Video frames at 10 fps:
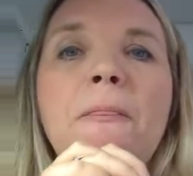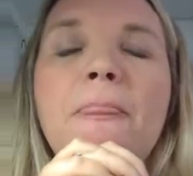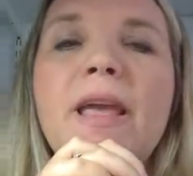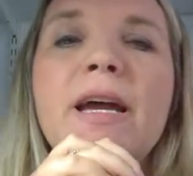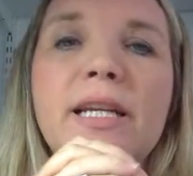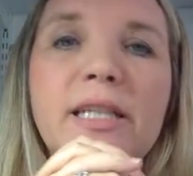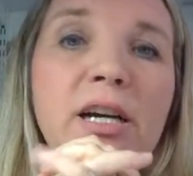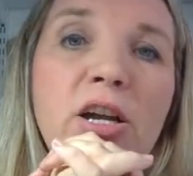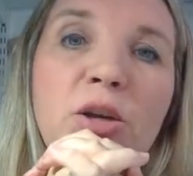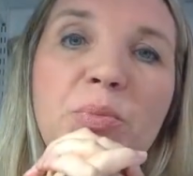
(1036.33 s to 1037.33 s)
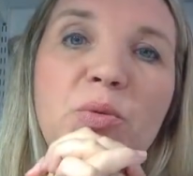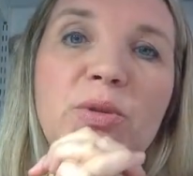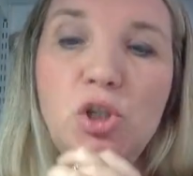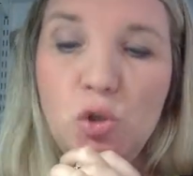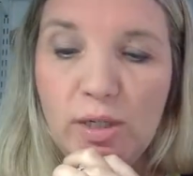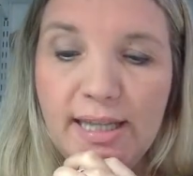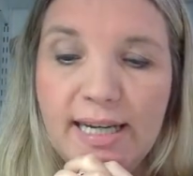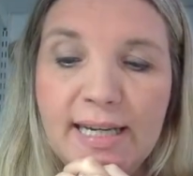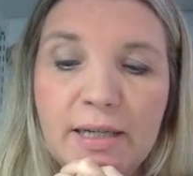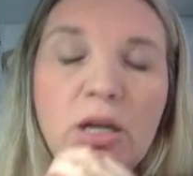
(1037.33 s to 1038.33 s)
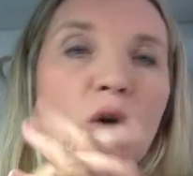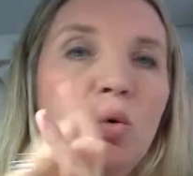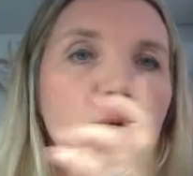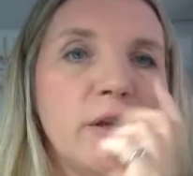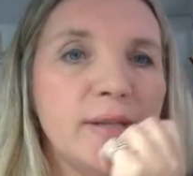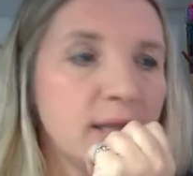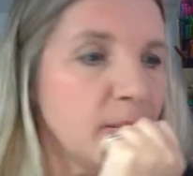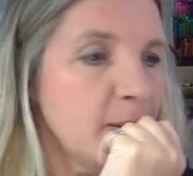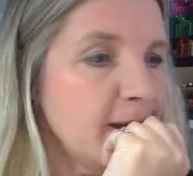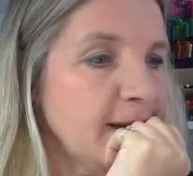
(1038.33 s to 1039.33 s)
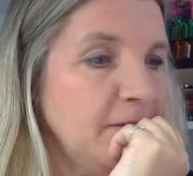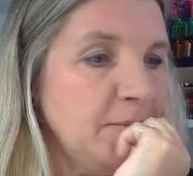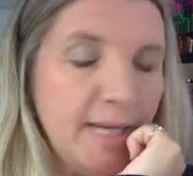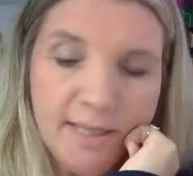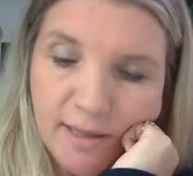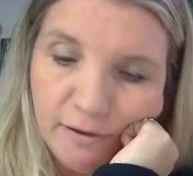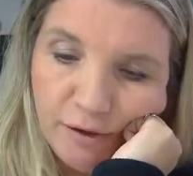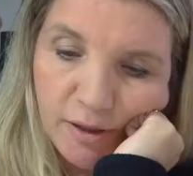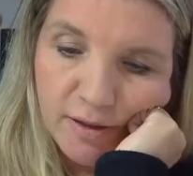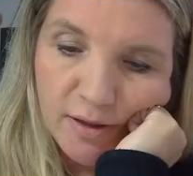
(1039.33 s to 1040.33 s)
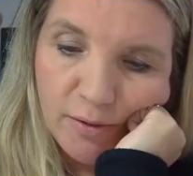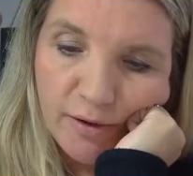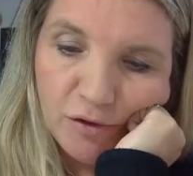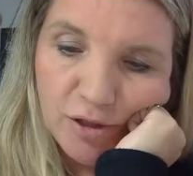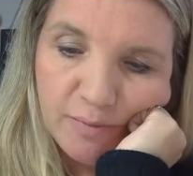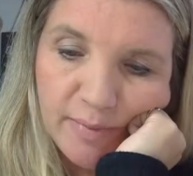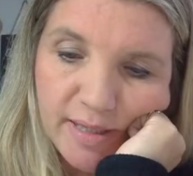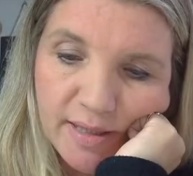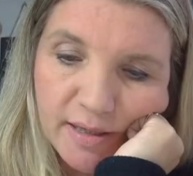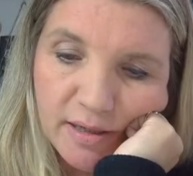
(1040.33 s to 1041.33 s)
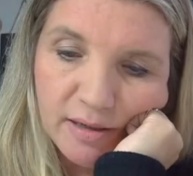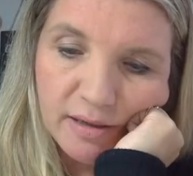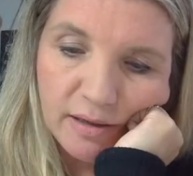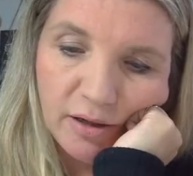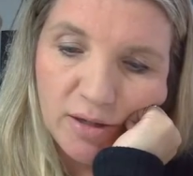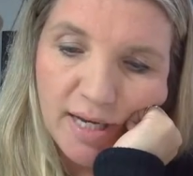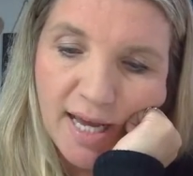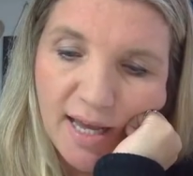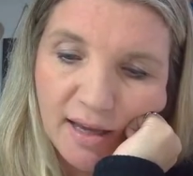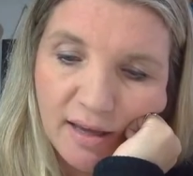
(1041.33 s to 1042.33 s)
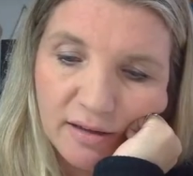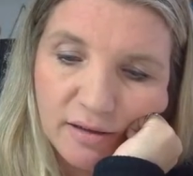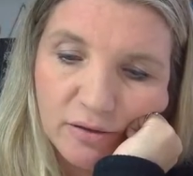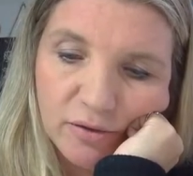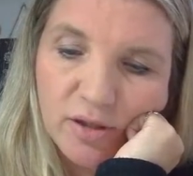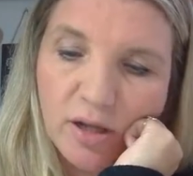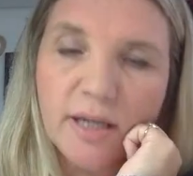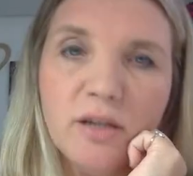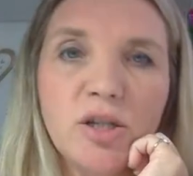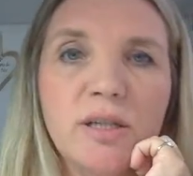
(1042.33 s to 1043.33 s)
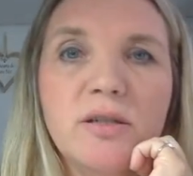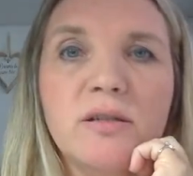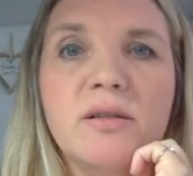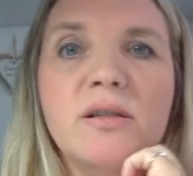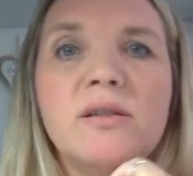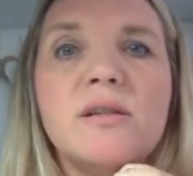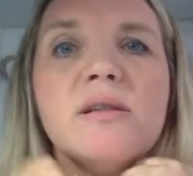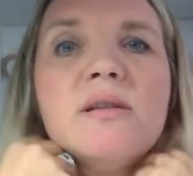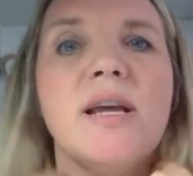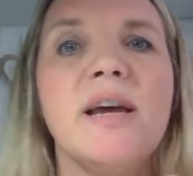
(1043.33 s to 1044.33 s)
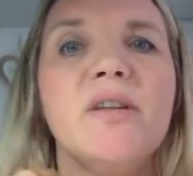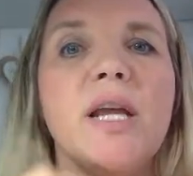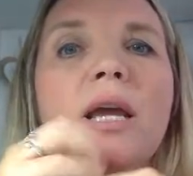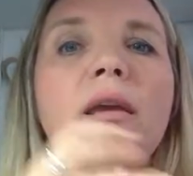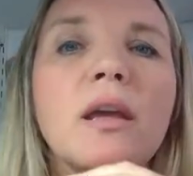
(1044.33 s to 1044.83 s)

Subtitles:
And I hope you enjoyed that. Oh, there is something I've missed. I feel as though I've just missed her neck. It looks like she just doesn't have a neck.